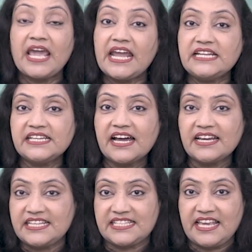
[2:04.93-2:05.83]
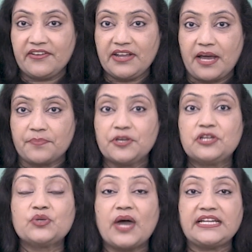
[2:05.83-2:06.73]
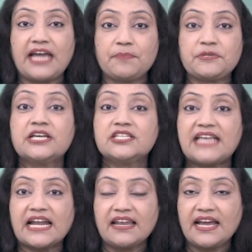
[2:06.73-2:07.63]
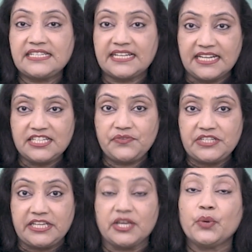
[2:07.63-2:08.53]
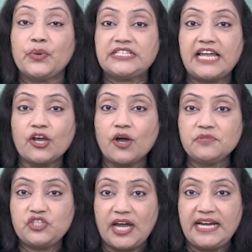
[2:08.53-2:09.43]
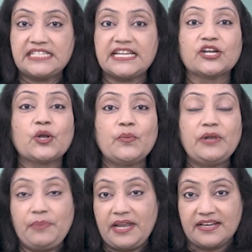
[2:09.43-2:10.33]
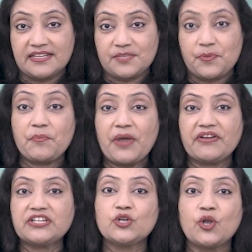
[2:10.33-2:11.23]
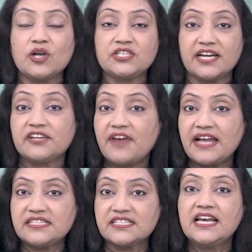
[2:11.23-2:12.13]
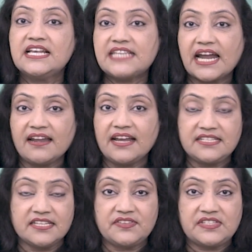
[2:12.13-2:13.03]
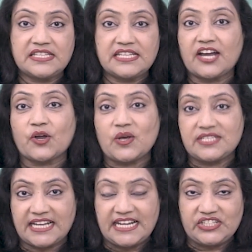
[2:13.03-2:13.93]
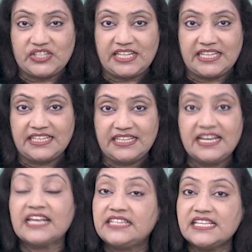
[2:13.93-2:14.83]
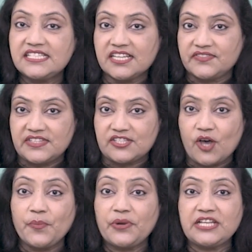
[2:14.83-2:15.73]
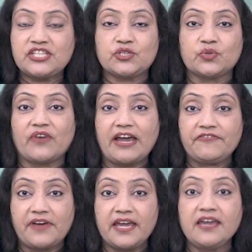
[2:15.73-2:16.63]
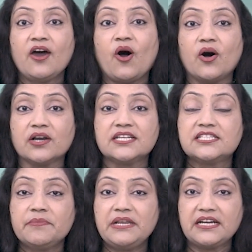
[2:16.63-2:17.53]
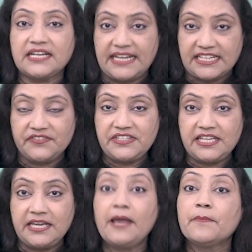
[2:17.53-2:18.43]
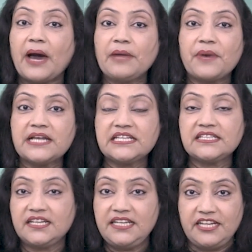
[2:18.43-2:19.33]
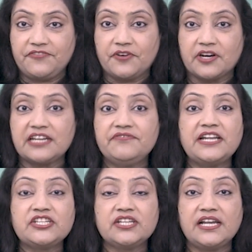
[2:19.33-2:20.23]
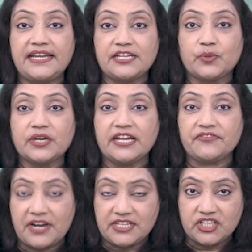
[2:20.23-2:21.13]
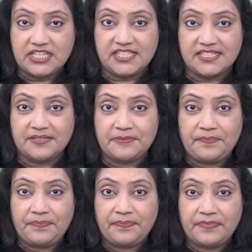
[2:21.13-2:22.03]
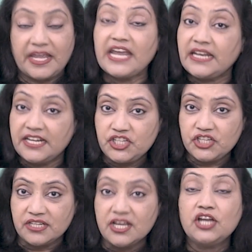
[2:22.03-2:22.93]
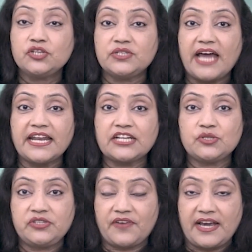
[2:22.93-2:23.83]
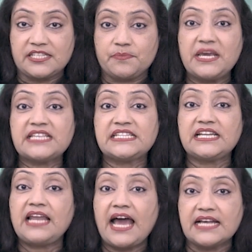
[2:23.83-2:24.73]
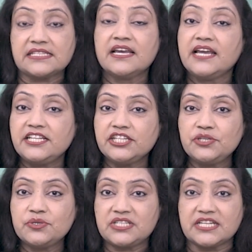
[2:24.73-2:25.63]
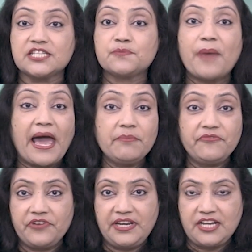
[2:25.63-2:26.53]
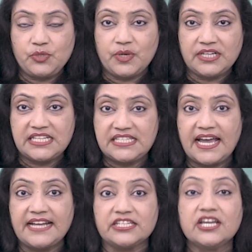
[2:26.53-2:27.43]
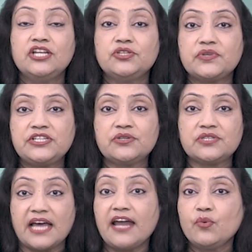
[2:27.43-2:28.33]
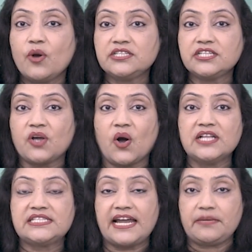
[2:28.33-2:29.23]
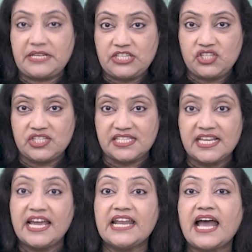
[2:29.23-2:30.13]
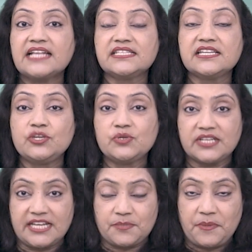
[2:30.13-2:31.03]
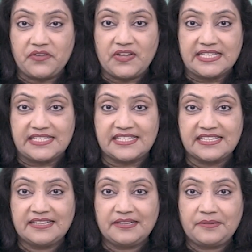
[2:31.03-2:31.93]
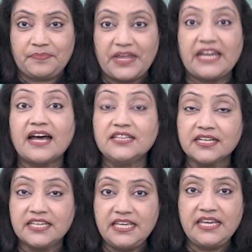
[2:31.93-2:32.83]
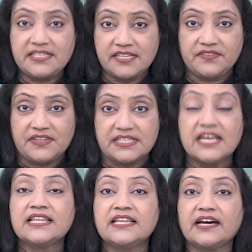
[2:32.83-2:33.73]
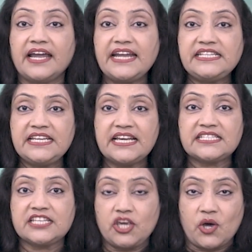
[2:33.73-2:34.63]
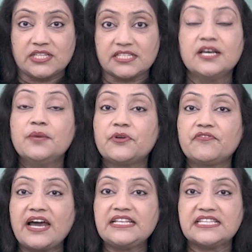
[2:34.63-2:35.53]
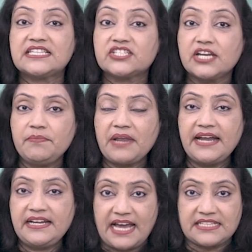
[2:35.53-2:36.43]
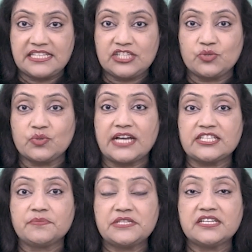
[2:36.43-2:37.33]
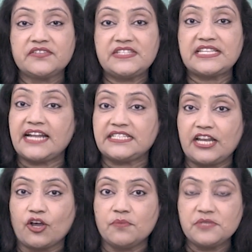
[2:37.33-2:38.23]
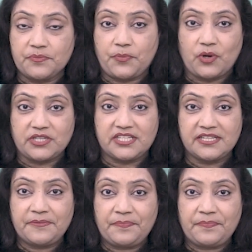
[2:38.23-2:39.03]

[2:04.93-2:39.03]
India is gearing up to adapt satellite connectivity, with telecom giants and global players preparing to launch advanced satellite services across the country. This service operates through Wi-Fi or similar connectivity, bypassing the need for conventional network infrastructure. In addition to direct-to-device, BSNL has introduced a spam-free network designed to reduce unwanted calls and messages, enhancing user experience. Another key service, the ATS kiosk, provides streamlined access to customer service and telecom support.